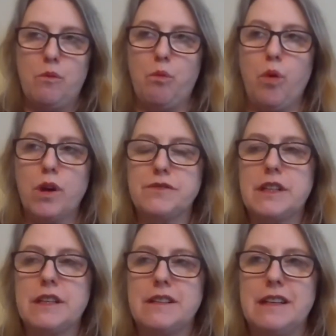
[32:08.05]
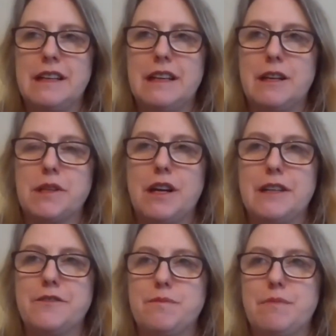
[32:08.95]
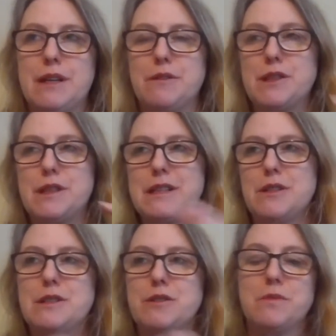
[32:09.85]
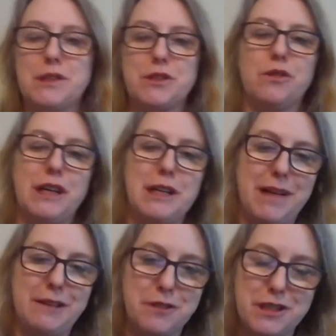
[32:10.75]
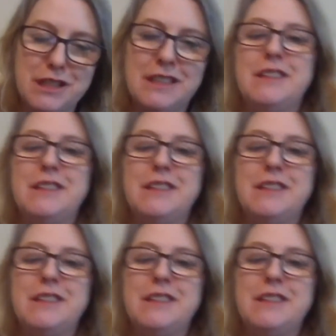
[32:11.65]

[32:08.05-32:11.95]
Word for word: One of the, you know, it kind of, you know, it, it's, it's almost talking about